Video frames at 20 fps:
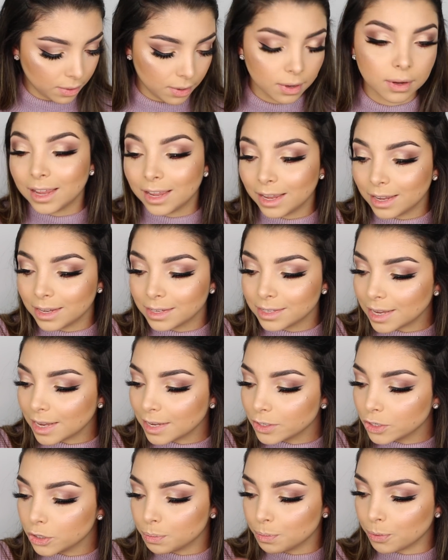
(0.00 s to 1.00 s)
Is a
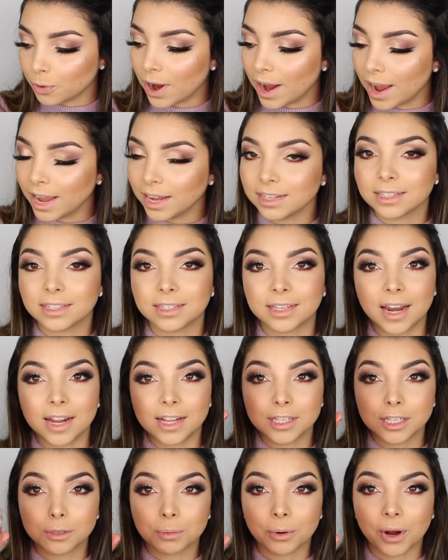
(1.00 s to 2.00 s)
spray,
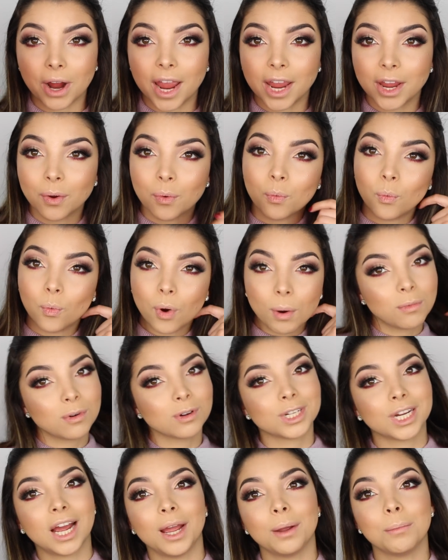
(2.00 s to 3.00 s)
setting spray, one more
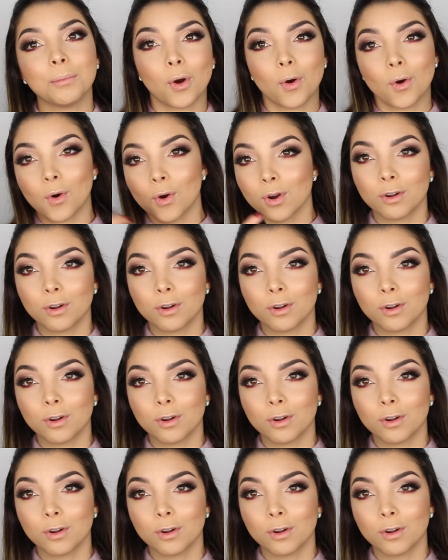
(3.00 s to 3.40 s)
time all